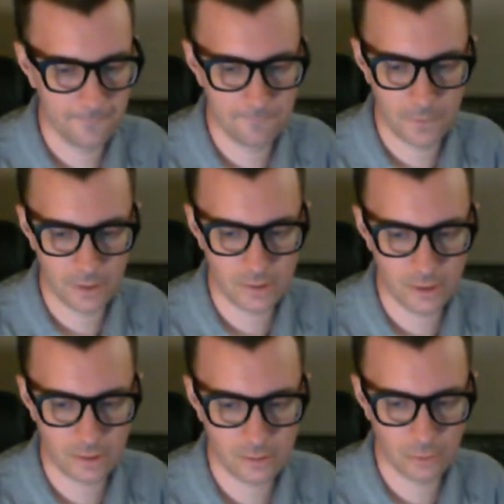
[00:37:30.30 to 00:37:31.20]
I see
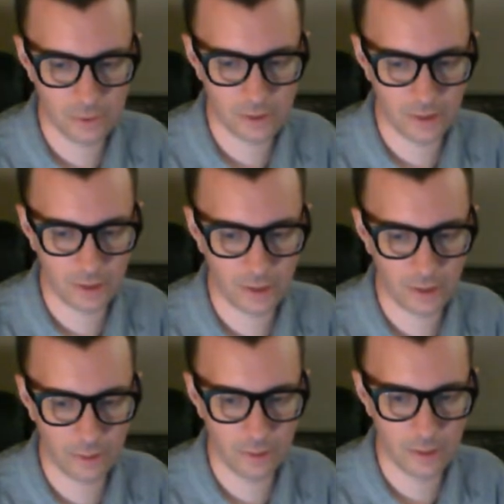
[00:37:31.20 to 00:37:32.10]
someone saying click
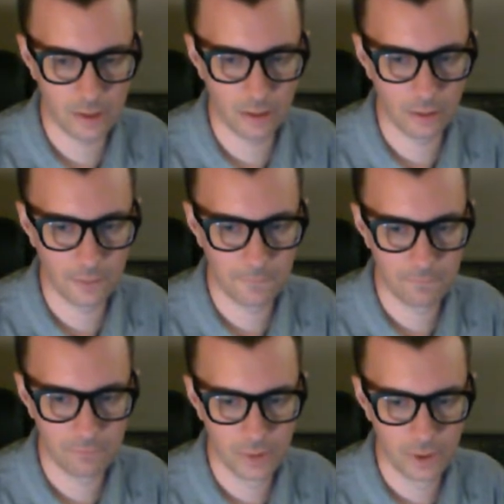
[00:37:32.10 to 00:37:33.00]
on the gear.
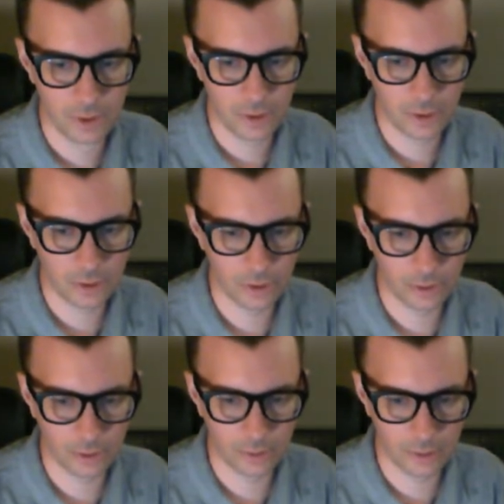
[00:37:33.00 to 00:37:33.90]
Click
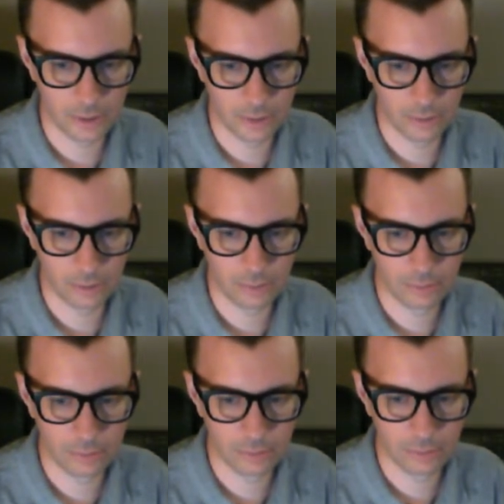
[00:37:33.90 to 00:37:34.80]
on the gear.
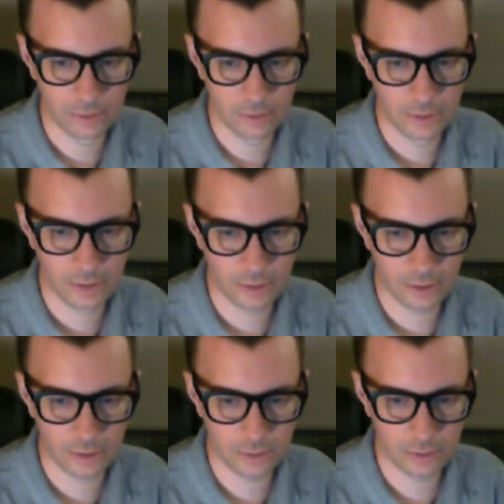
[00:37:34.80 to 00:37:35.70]

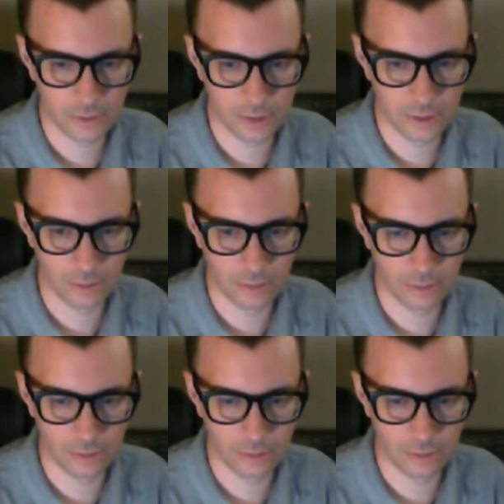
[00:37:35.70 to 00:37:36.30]
Clicked on the gear.